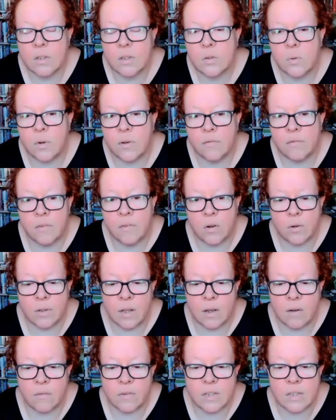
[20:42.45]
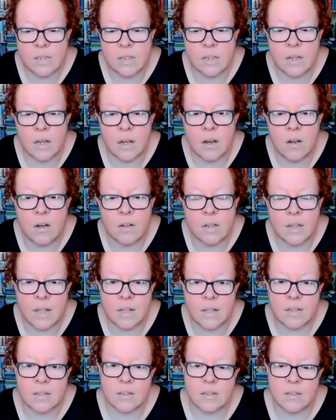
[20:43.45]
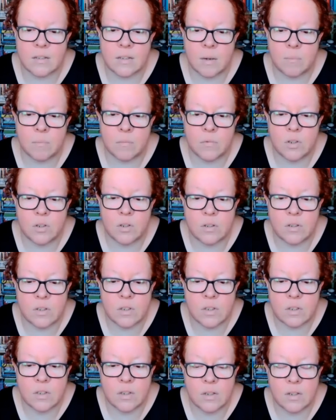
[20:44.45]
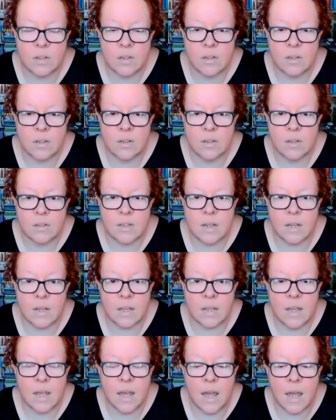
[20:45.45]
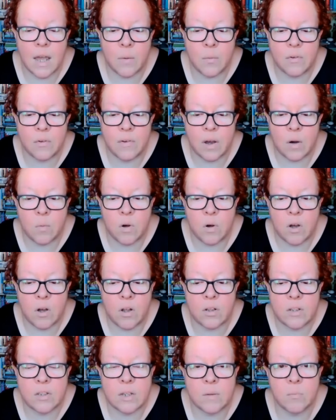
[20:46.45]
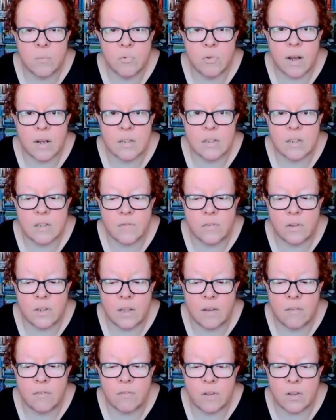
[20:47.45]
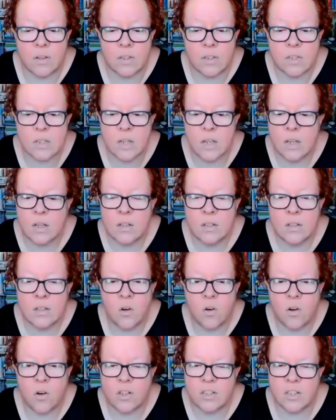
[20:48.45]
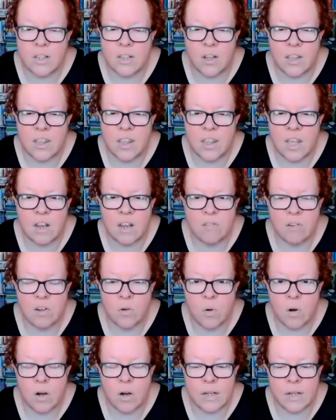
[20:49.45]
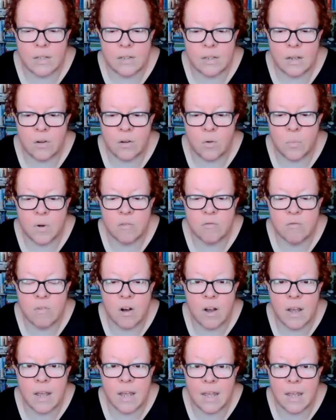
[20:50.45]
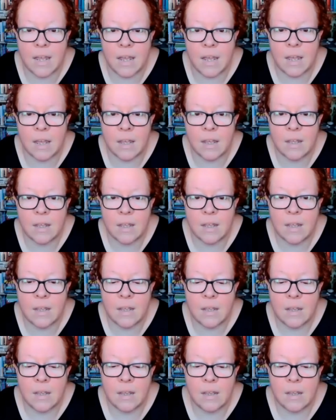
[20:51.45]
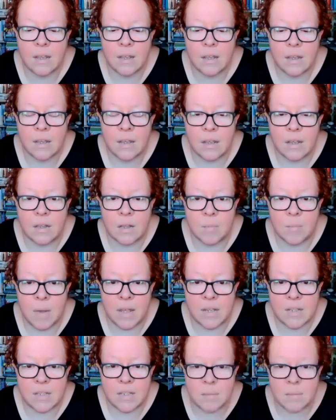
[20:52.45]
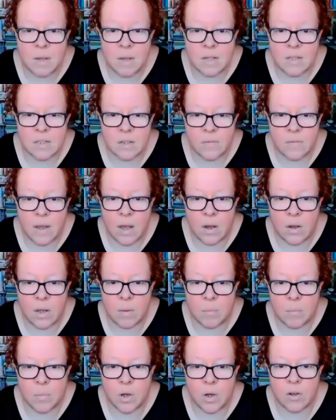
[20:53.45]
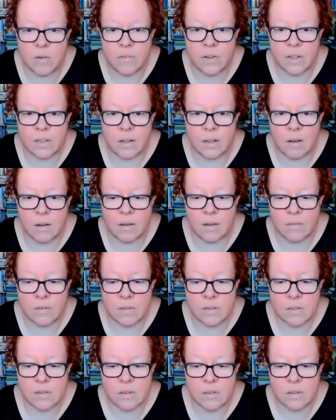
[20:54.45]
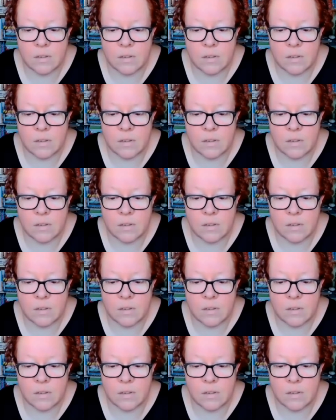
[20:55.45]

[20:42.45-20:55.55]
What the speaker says: To invoke love is to guard against assumptions, take care with our words and practice forgiveness, not as an ethereal ideal, but right here, in the messy midst of our imperfect lives.